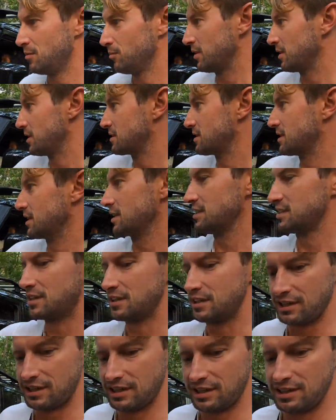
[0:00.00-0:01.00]
But this thing is
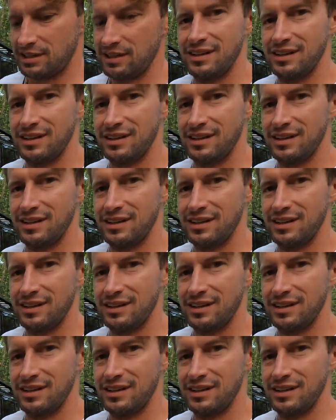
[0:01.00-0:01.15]
good.